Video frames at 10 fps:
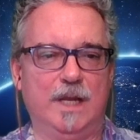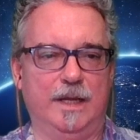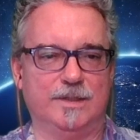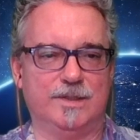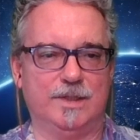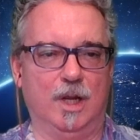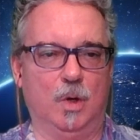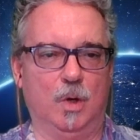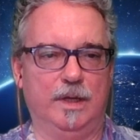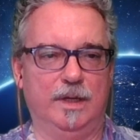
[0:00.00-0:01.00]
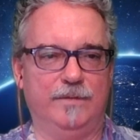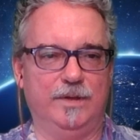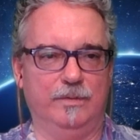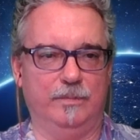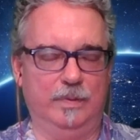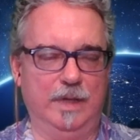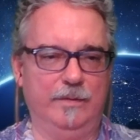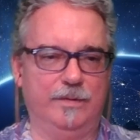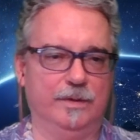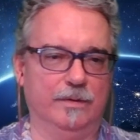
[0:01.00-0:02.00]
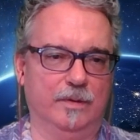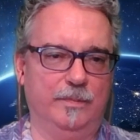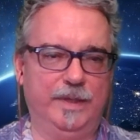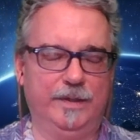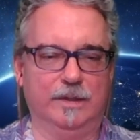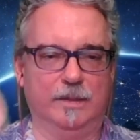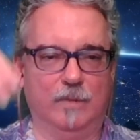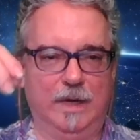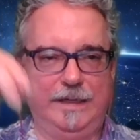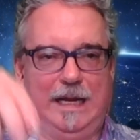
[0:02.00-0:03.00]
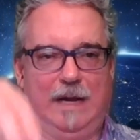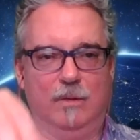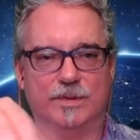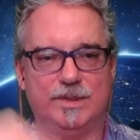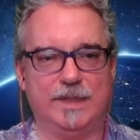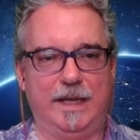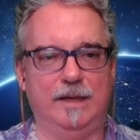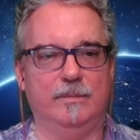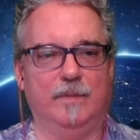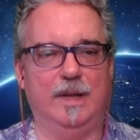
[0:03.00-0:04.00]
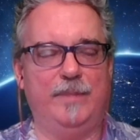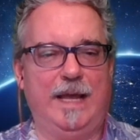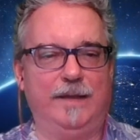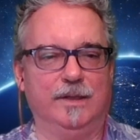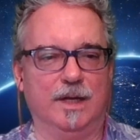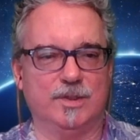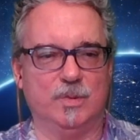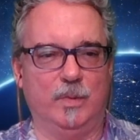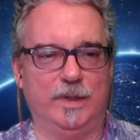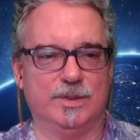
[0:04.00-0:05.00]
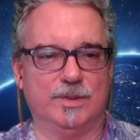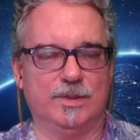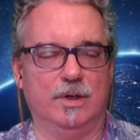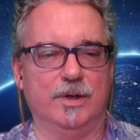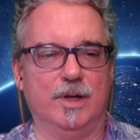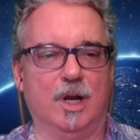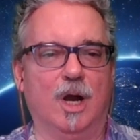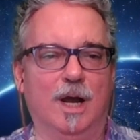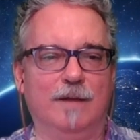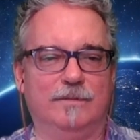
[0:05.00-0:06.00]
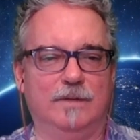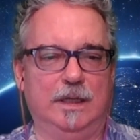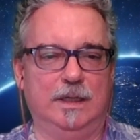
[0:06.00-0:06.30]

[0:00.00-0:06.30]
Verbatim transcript: And so if you play with your little pendulum right now, we'll say my bad luck switch is turned off.